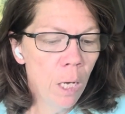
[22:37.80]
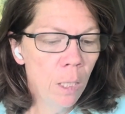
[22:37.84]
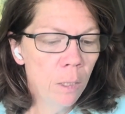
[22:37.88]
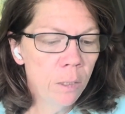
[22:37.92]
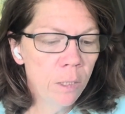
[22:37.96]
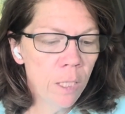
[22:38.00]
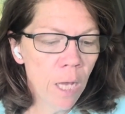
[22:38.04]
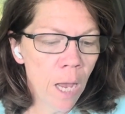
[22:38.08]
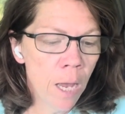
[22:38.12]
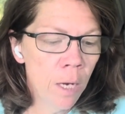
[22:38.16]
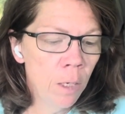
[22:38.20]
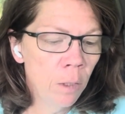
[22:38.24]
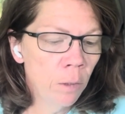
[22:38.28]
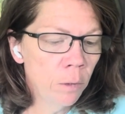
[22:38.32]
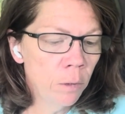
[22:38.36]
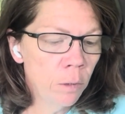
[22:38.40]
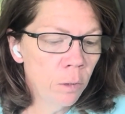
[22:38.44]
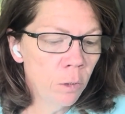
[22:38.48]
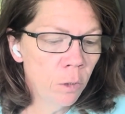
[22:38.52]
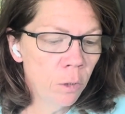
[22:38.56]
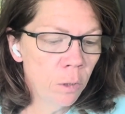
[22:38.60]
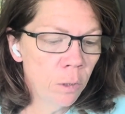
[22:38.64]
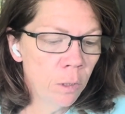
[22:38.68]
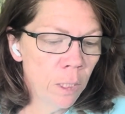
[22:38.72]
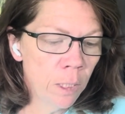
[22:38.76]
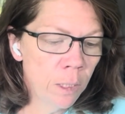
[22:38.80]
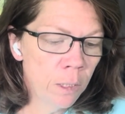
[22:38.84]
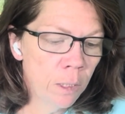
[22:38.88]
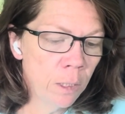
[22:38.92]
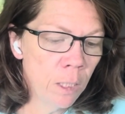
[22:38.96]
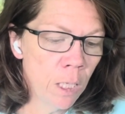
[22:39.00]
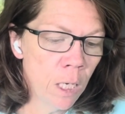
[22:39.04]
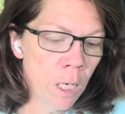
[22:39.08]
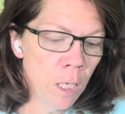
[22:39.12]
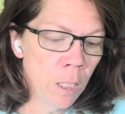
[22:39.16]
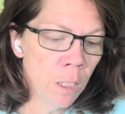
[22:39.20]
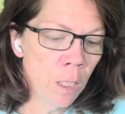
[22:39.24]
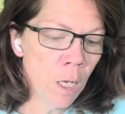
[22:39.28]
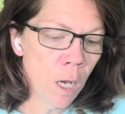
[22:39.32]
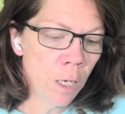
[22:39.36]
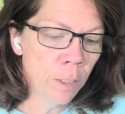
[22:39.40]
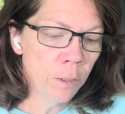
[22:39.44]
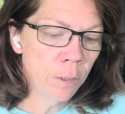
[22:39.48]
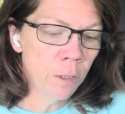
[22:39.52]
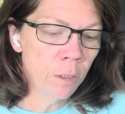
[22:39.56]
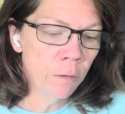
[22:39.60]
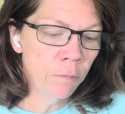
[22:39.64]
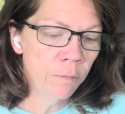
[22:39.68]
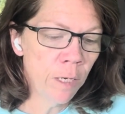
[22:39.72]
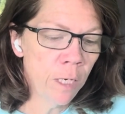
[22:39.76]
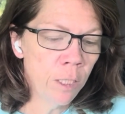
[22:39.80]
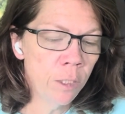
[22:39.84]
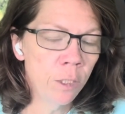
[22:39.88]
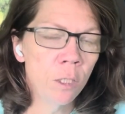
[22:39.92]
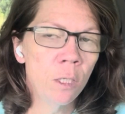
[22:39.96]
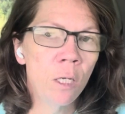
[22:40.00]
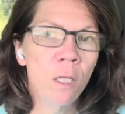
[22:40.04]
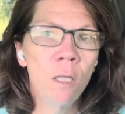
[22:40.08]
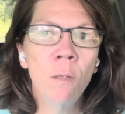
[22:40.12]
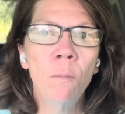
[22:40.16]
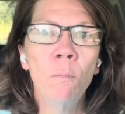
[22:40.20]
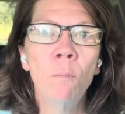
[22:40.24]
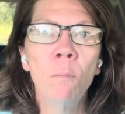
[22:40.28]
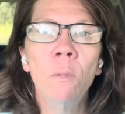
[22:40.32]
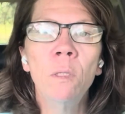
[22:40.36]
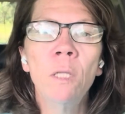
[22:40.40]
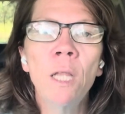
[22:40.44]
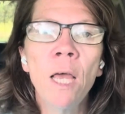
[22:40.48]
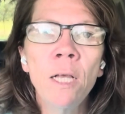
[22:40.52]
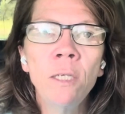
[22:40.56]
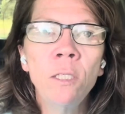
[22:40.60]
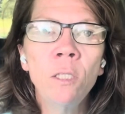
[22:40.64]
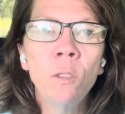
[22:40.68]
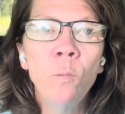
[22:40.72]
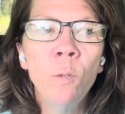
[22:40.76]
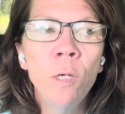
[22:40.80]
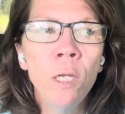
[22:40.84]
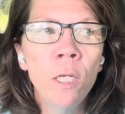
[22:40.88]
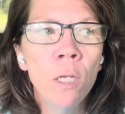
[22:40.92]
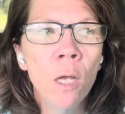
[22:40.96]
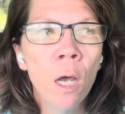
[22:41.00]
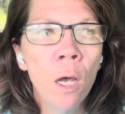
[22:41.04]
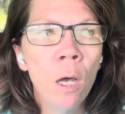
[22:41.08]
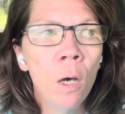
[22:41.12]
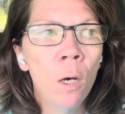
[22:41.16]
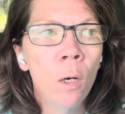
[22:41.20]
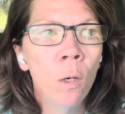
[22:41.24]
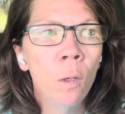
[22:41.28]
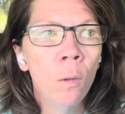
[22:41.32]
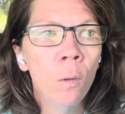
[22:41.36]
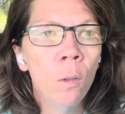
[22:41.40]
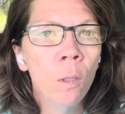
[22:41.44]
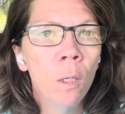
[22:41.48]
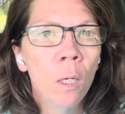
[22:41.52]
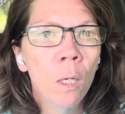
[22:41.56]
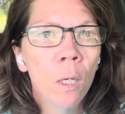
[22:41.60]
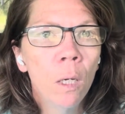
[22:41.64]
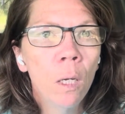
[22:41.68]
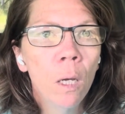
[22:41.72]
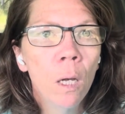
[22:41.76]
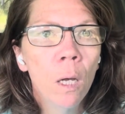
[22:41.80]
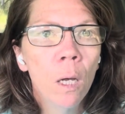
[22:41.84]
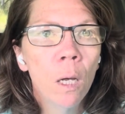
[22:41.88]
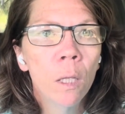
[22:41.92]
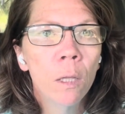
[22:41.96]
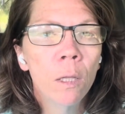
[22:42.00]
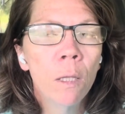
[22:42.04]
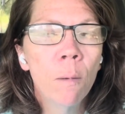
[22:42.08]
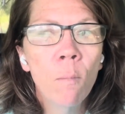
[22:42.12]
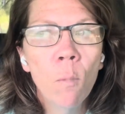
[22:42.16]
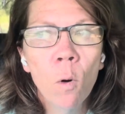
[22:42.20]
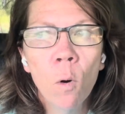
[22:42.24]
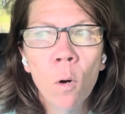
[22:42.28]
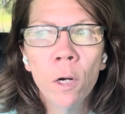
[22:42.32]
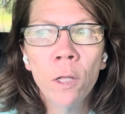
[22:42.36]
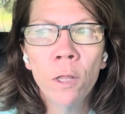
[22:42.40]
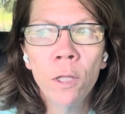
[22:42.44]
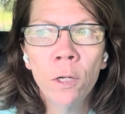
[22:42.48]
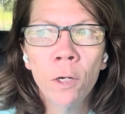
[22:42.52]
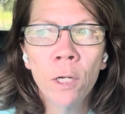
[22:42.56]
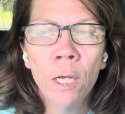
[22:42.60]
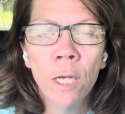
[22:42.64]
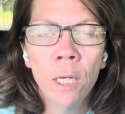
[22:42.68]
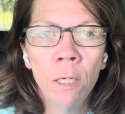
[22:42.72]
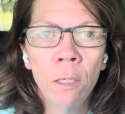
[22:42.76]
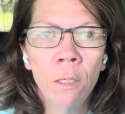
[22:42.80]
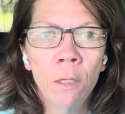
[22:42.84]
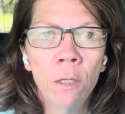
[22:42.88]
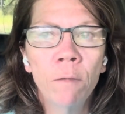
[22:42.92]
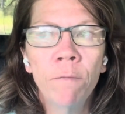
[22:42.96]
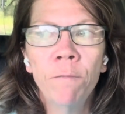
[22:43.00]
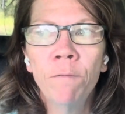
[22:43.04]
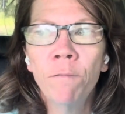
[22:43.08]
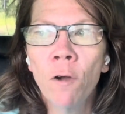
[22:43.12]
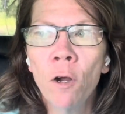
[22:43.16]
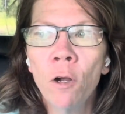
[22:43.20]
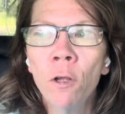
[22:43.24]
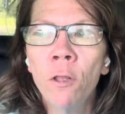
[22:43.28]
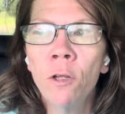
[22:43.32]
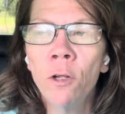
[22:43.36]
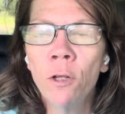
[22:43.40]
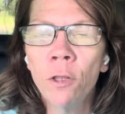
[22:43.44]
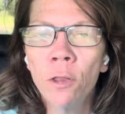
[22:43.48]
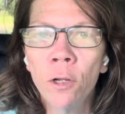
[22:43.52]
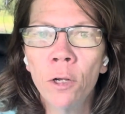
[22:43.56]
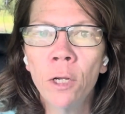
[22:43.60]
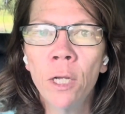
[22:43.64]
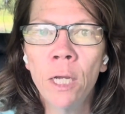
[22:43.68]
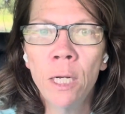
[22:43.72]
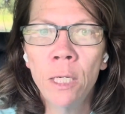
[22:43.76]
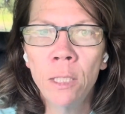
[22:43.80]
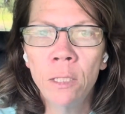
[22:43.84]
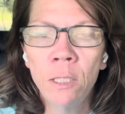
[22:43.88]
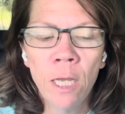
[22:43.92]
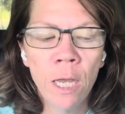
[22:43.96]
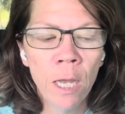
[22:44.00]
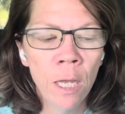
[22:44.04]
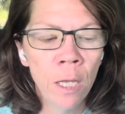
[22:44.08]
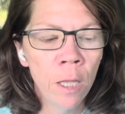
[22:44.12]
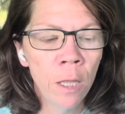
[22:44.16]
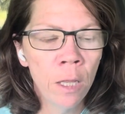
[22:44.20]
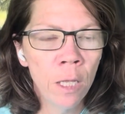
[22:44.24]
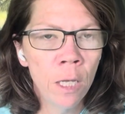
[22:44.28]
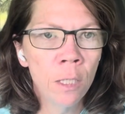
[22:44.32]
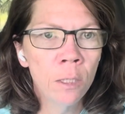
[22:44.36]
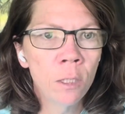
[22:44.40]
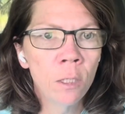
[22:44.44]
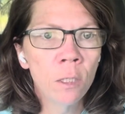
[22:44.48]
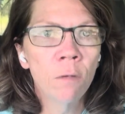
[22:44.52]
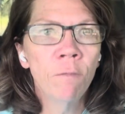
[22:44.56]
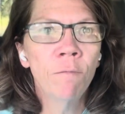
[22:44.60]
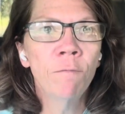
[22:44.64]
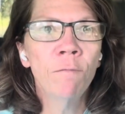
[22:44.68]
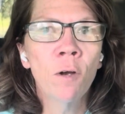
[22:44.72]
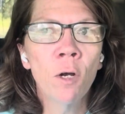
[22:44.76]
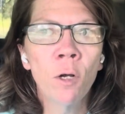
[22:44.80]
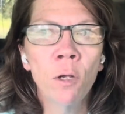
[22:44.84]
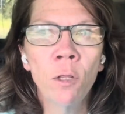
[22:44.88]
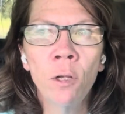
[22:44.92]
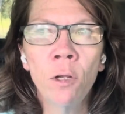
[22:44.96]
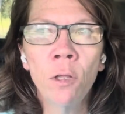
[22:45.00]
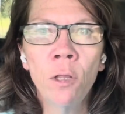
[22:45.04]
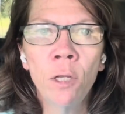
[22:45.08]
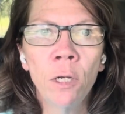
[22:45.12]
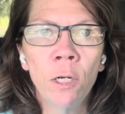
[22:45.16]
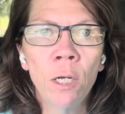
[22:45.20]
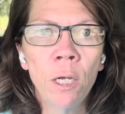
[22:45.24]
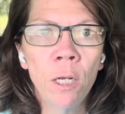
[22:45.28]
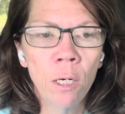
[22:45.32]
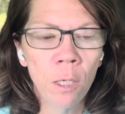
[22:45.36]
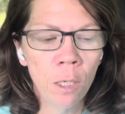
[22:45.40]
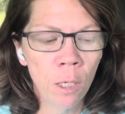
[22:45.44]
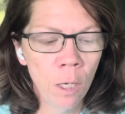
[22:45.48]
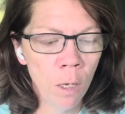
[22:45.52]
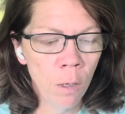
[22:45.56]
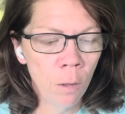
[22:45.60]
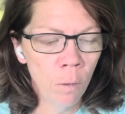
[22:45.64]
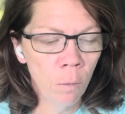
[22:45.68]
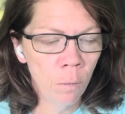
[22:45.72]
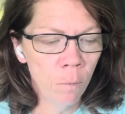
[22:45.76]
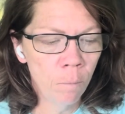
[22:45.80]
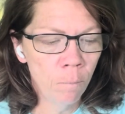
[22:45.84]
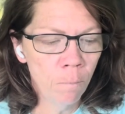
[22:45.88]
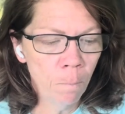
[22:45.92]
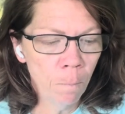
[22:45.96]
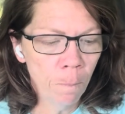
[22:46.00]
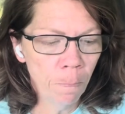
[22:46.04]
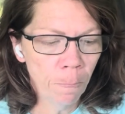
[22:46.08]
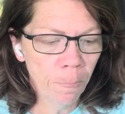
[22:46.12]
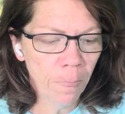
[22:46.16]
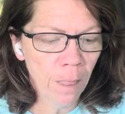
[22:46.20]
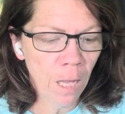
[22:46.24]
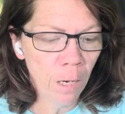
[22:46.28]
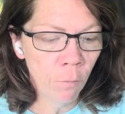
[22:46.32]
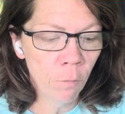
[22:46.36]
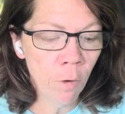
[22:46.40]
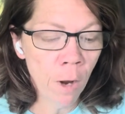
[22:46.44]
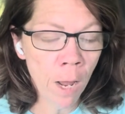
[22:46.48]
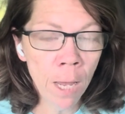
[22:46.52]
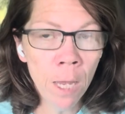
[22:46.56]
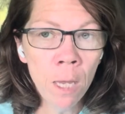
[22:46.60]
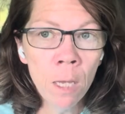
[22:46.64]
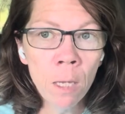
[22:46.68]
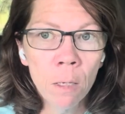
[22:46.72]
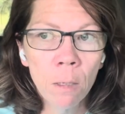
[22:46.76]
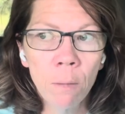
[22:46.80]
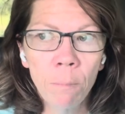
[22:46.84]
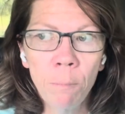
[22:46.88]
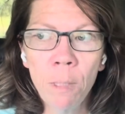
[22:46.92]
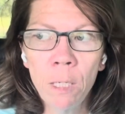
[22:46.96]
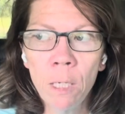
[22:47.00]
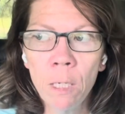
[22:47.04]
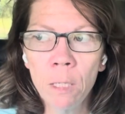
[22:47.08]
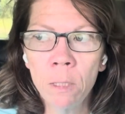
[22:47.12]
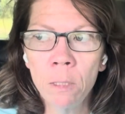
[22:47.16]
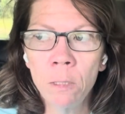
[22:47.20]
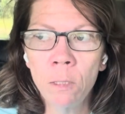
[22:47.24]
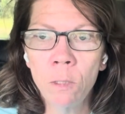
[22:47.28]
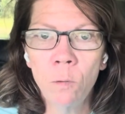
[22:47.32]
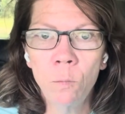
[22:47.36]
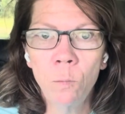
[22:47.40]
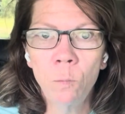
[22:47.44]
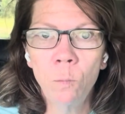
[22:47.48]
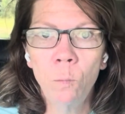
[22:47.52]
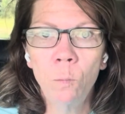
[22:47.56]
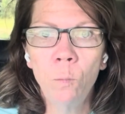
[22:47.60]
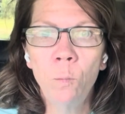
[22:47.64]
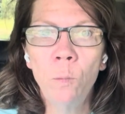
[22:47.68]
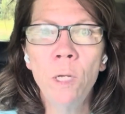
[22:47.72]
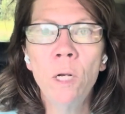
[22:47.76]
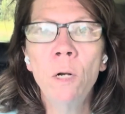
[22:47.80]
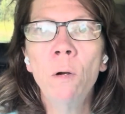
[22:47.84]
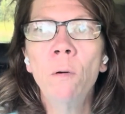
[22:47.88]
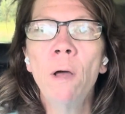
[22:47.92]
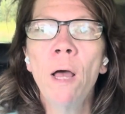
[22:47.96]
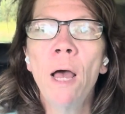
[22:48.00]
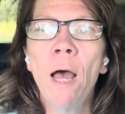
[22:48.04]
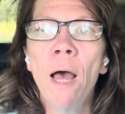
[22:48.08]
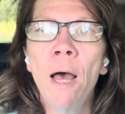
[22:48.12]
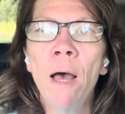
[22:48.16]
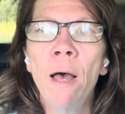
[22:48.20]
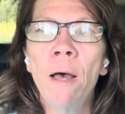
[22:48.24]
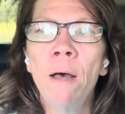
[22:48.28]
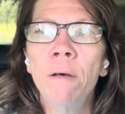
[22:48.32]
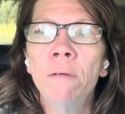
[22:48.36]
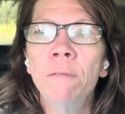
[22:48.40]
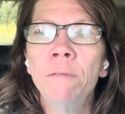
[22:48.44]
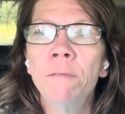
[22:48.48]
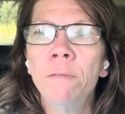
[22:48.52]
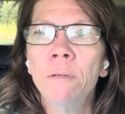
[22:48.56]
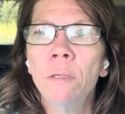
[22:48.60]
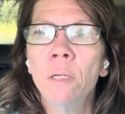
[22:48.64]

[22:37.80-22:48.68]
Title 16, conservation. And the less we know, the further they're gonna take things, the further they're gonna go, right? Because we don't have